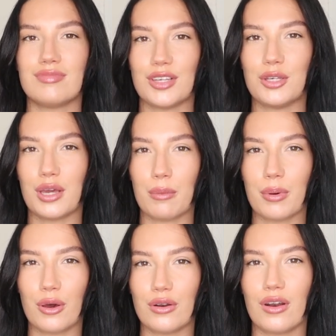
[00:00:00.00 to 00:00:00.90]
that you get
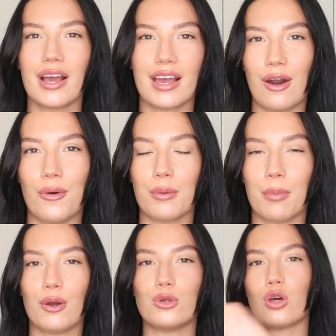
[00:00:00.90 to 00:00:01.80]
burnt like out on a
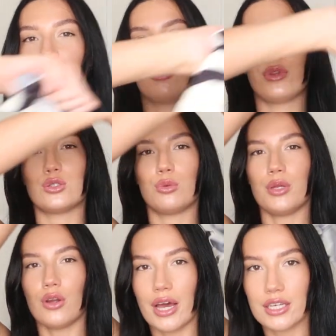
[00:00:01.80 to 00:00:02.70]
boat so I thought this would
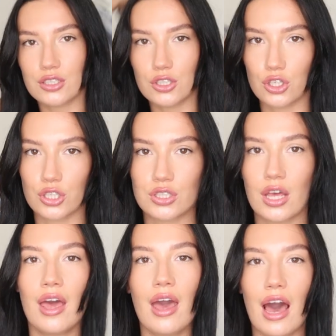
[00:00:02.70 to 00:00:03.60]
be nice to just
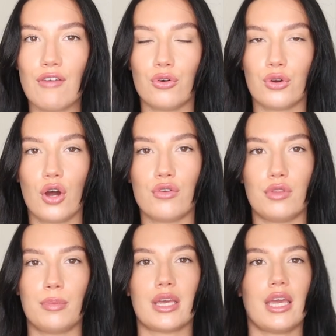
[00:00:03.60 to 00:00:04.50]
have on
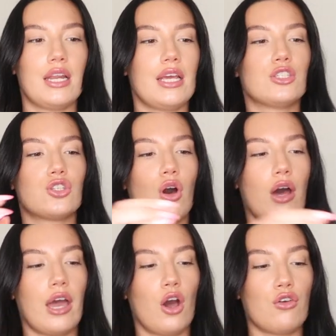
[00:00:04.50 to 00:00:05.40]
over the bikini and
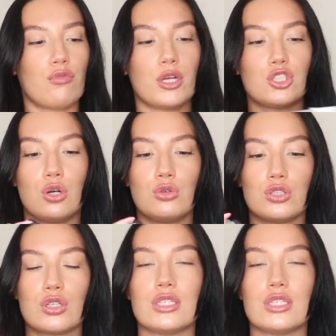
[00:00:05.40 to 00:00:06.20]
tie over my shoulders